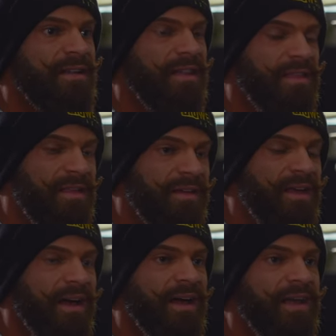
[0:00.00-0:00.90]
the
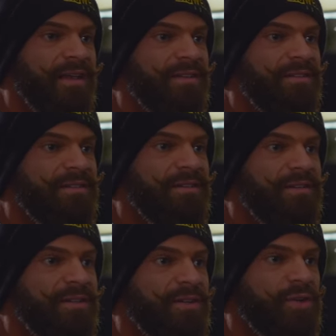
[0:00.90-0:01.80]
guy
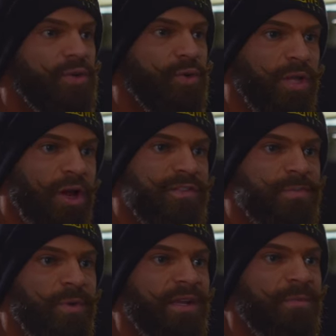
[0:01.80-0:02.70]
who loves
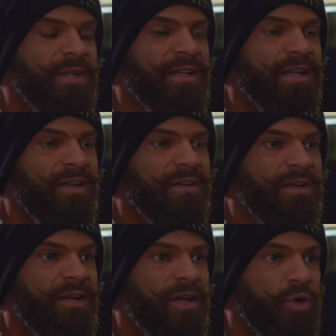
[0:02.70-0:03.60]
bodybuilding,
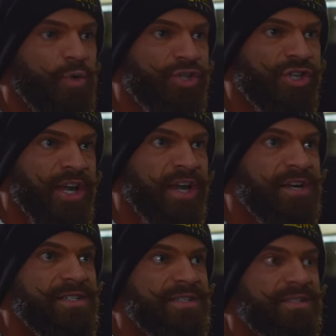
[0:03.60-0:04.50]
who
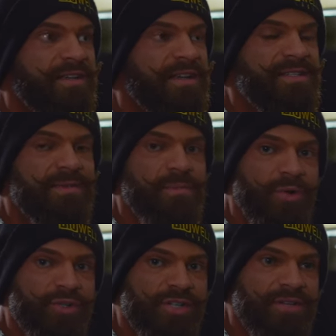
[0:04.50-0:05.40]
shares his
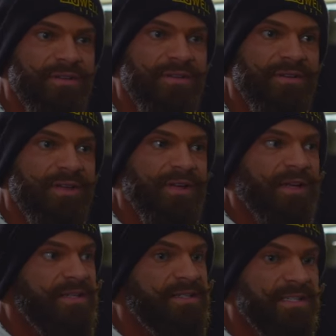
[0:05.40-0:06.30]
emotion,
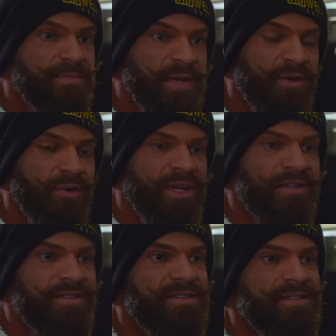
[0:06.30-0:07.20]
his
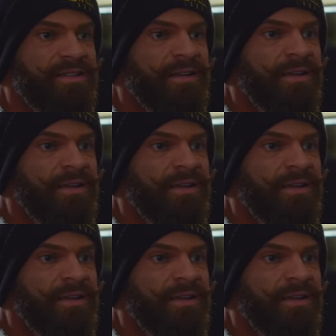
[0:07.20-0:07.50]
experience,